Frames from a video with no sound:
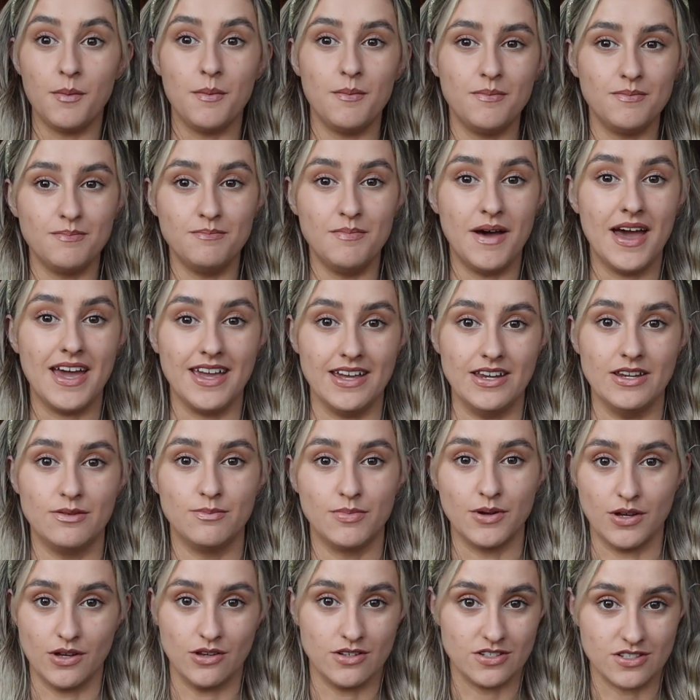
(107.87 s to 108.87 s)
made
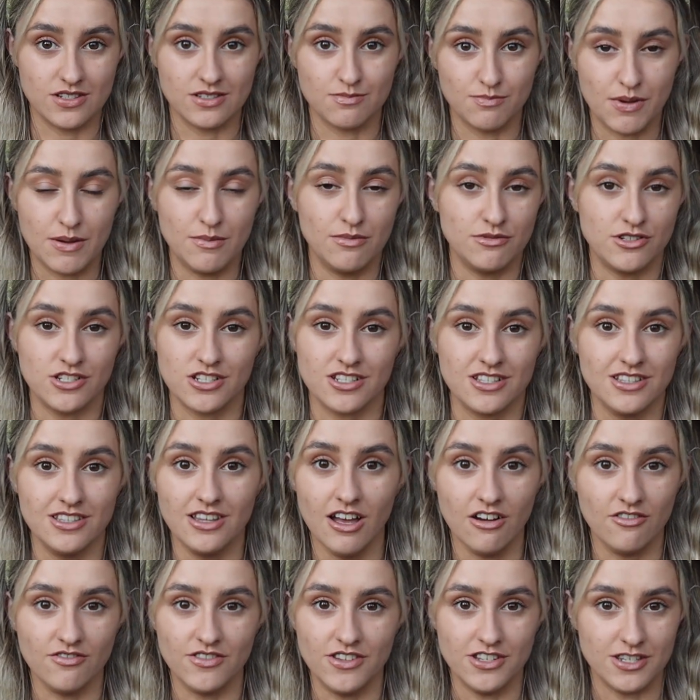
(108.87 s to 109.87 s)
because people just
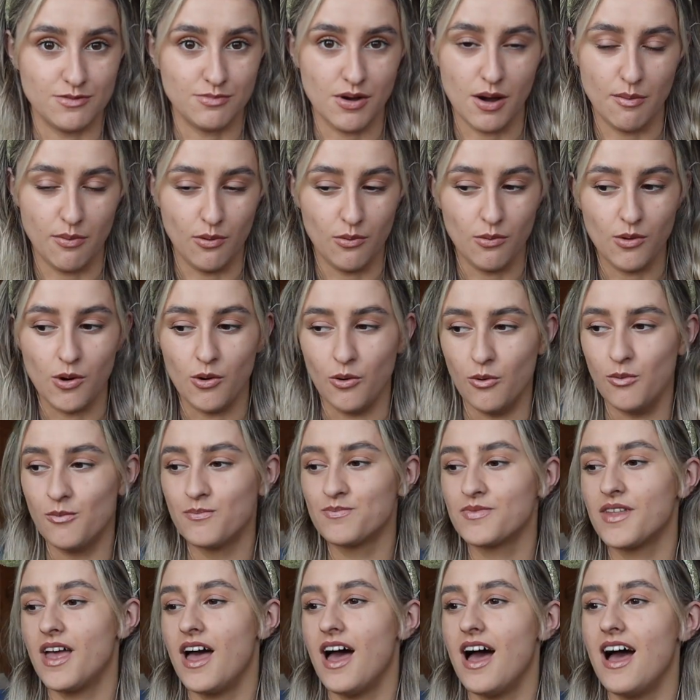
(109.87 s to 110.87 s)
love this purple wall.
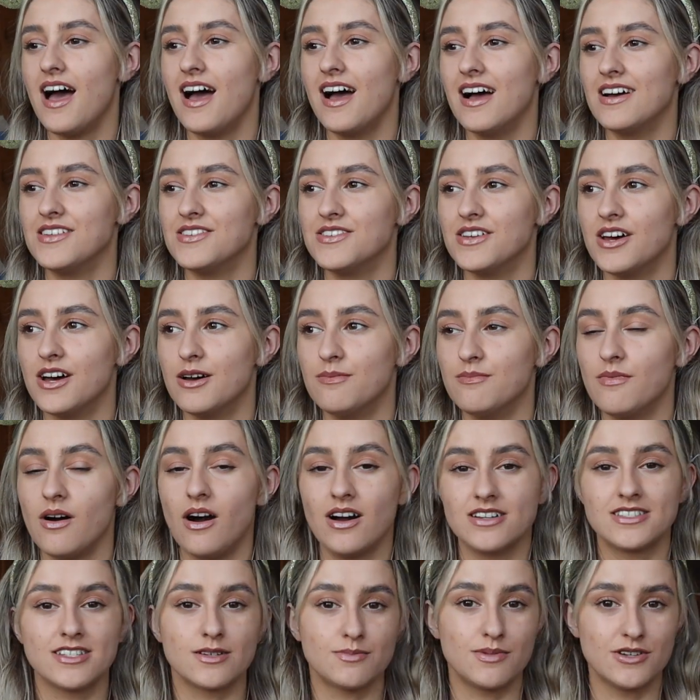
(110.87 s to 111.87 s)
And I took